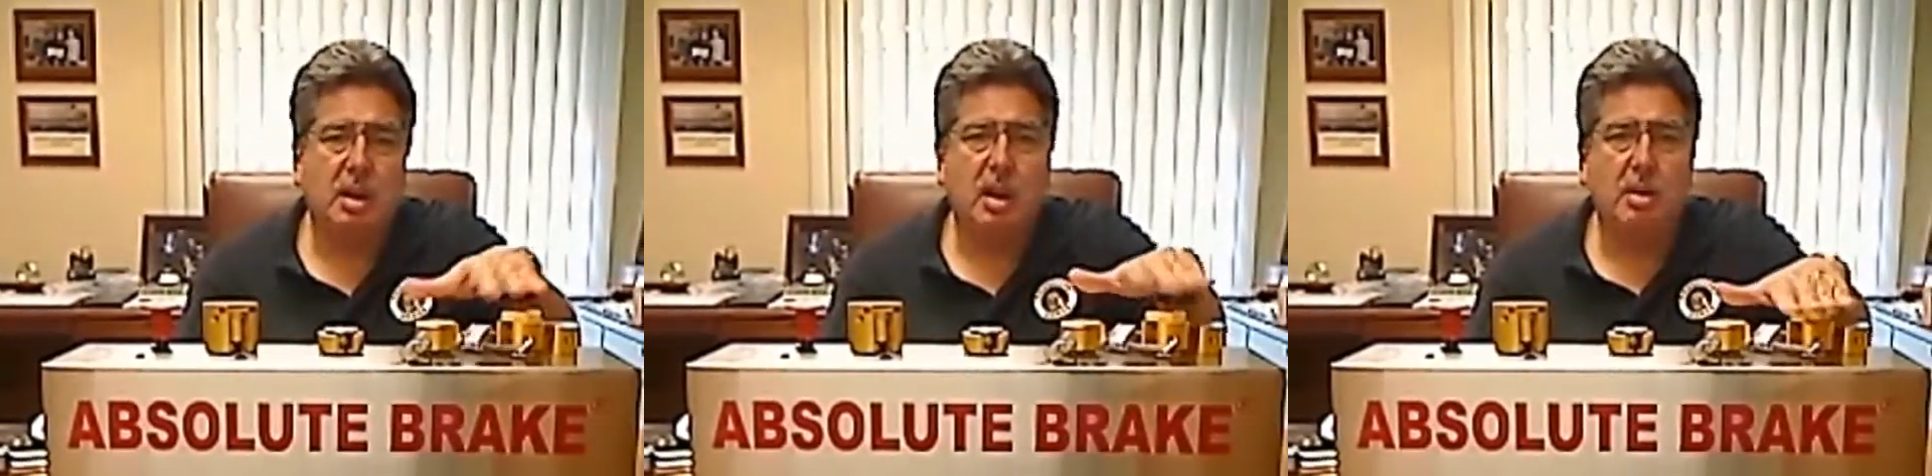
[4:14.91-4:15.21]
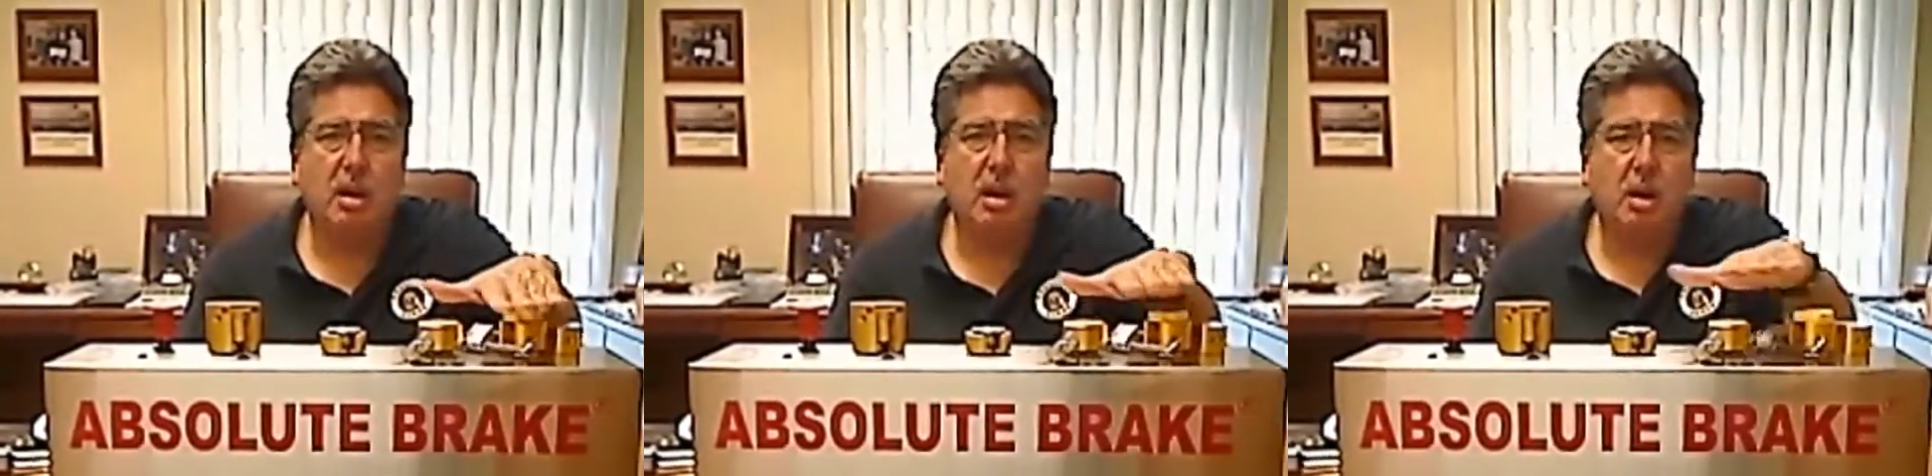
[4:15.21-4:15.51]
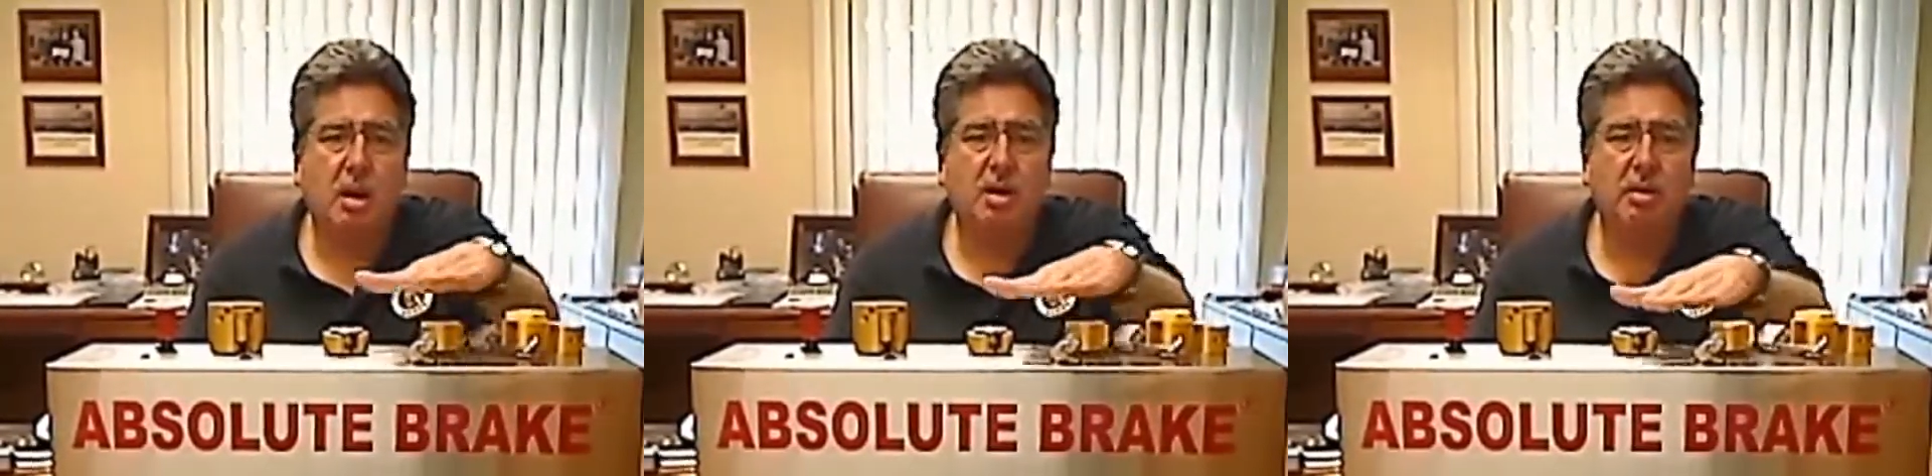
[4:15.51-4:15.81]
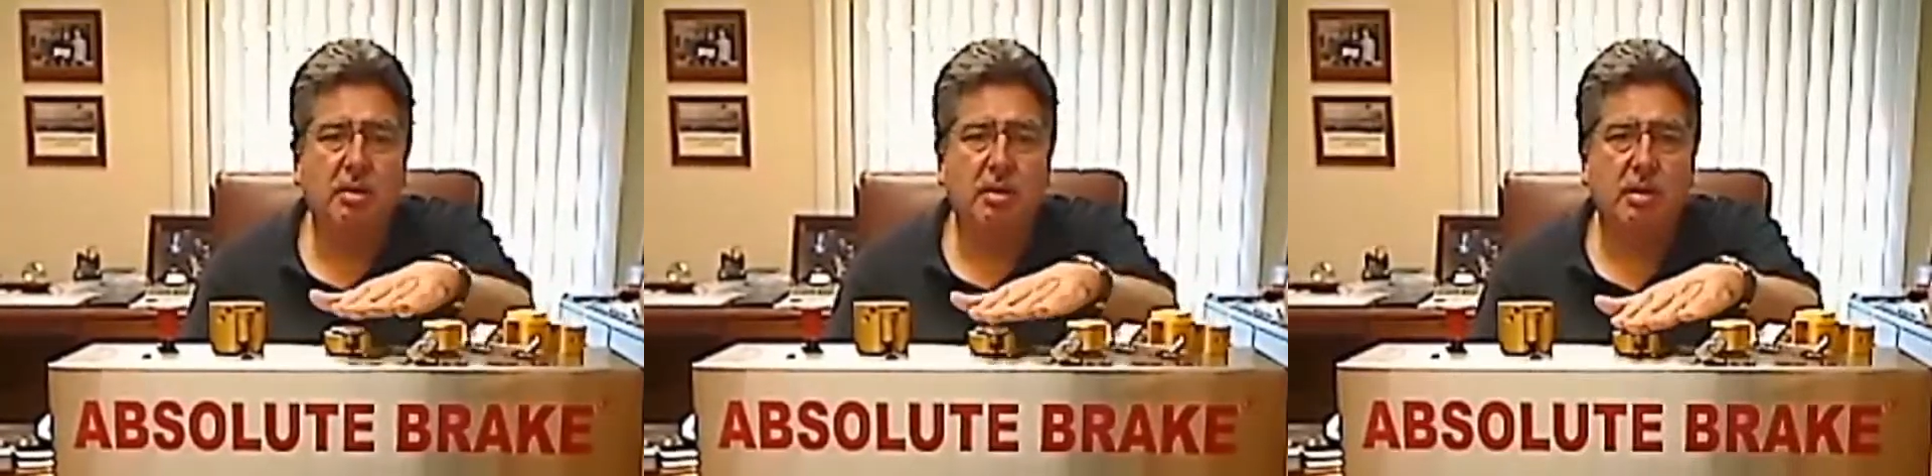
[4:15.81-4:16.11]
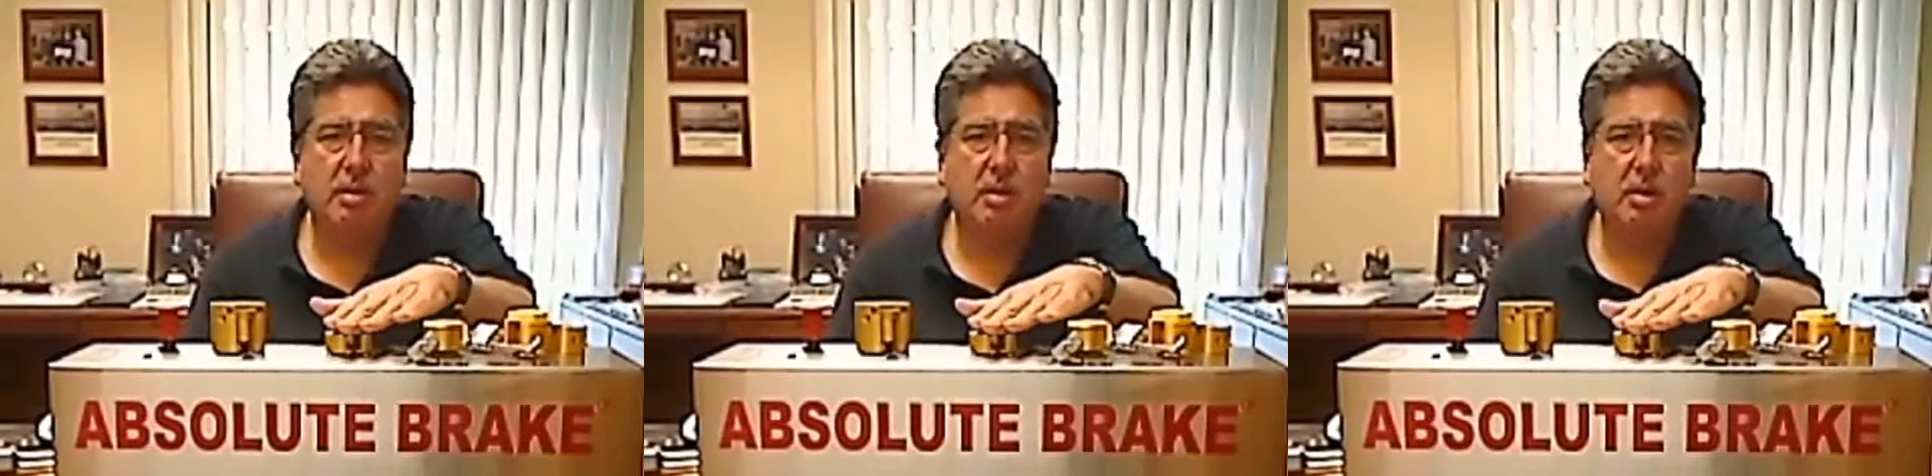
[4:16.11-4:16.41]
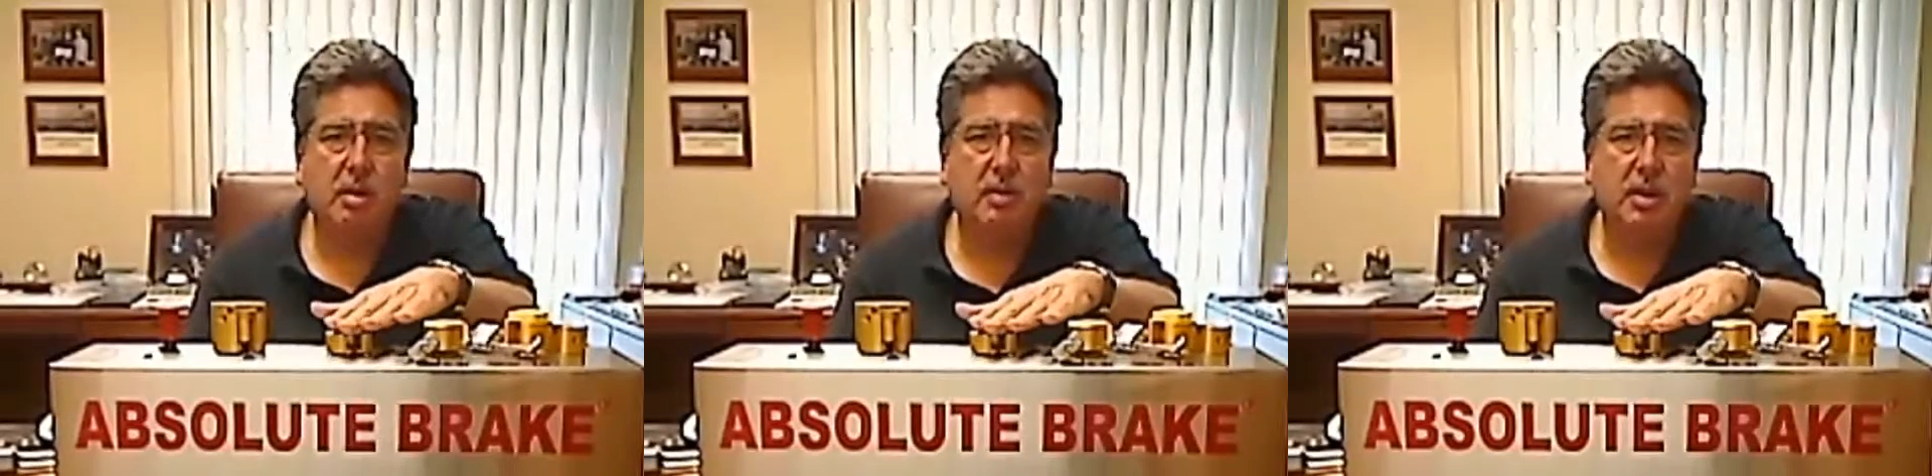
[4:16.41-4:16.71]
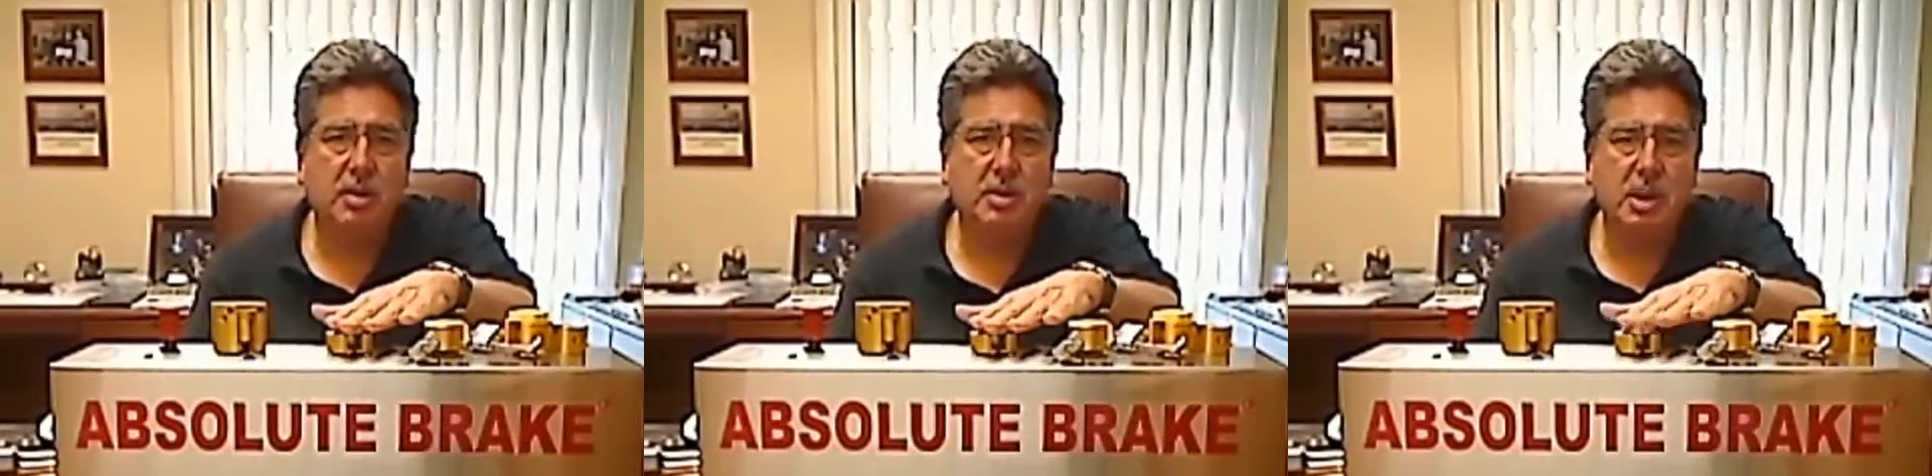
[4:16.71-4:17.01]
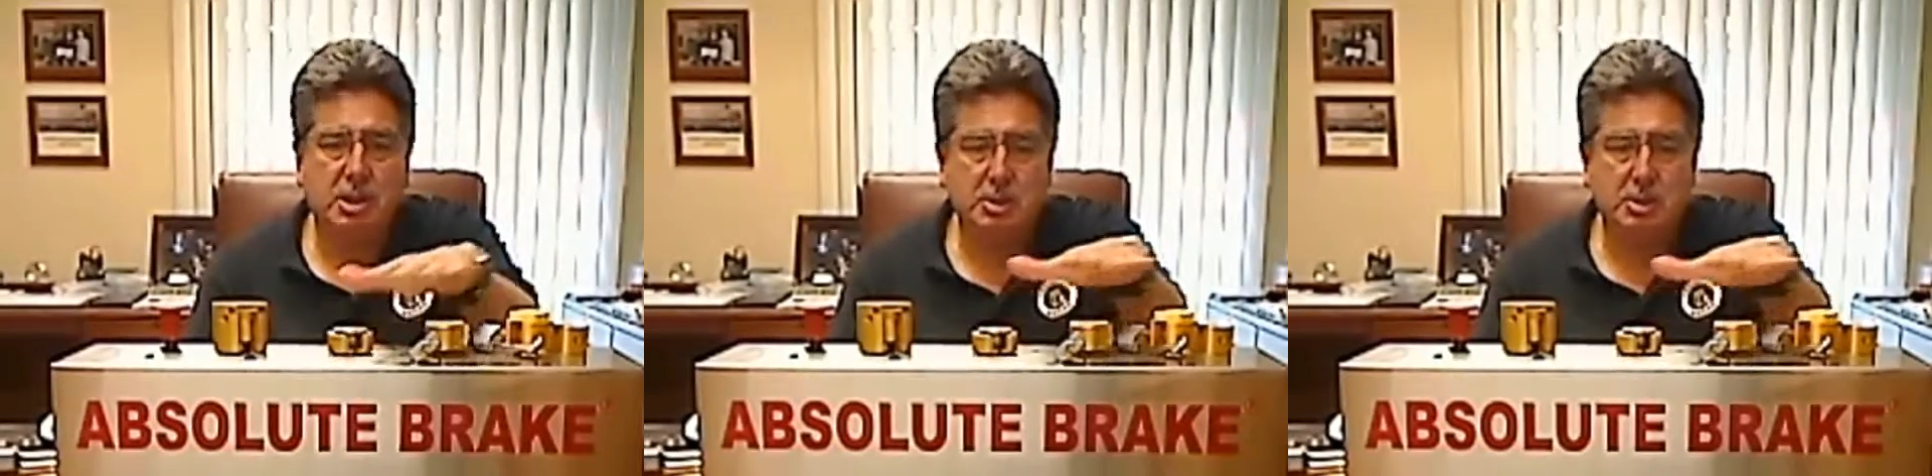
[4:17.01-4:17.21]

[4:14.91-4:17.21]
On all of our designs,